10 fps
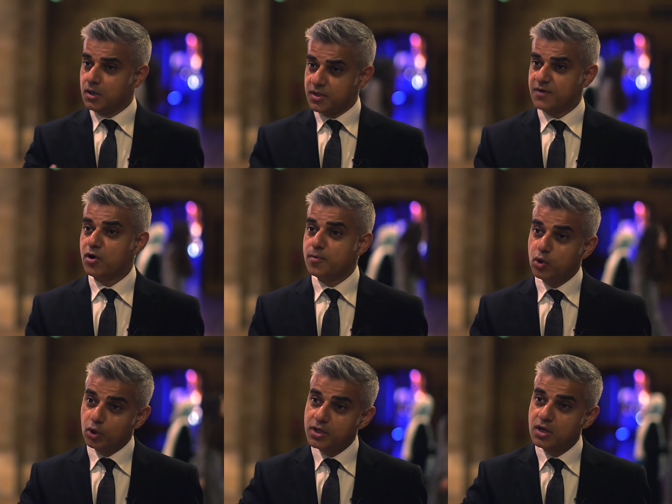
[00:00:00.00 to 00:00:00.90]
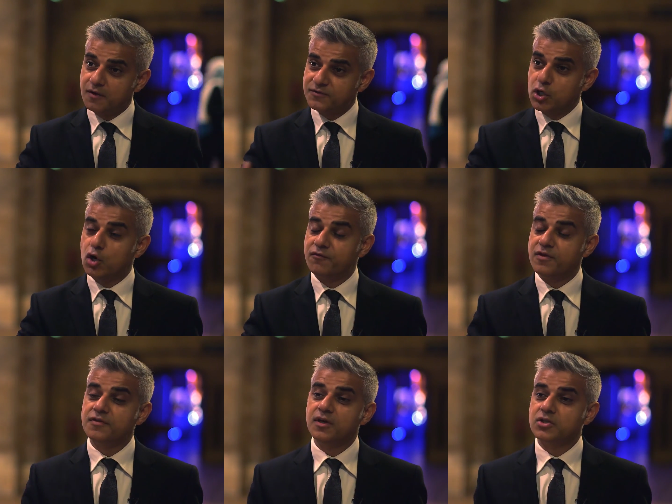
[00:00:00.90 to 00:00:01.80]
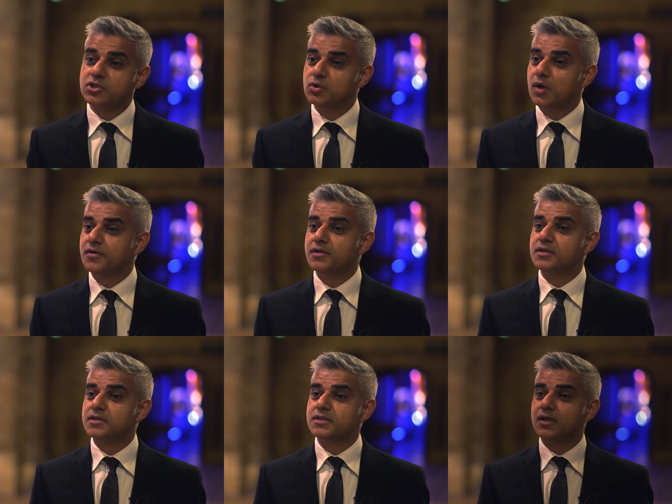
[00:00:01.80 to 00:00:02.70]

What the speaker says: their own, but looking after and offering things to others